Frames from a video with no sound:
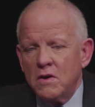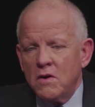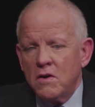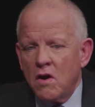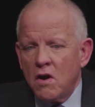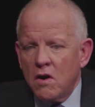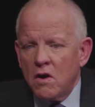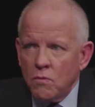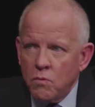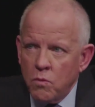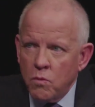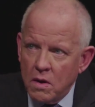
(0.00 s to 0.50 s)

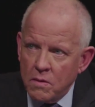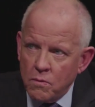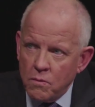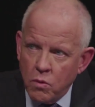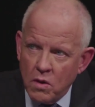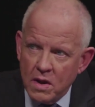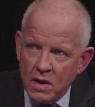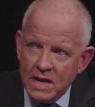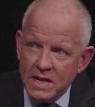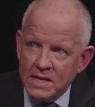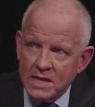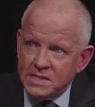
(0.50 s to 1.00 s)
VR. What,
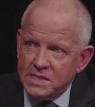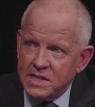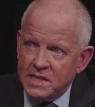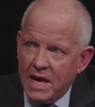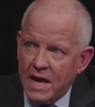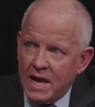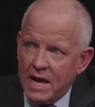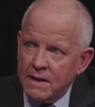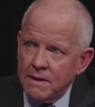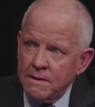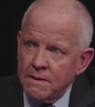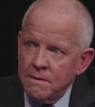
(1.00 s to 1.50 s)
what is
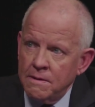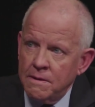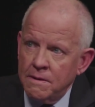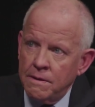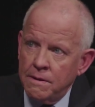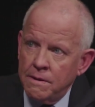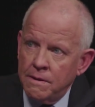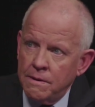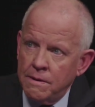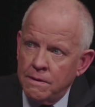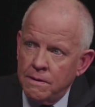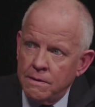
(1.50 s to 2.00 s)
that?
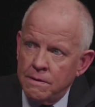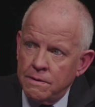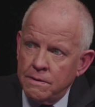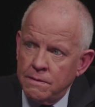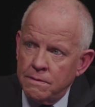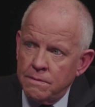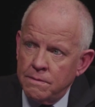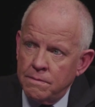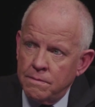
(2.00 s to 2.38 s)
Well, we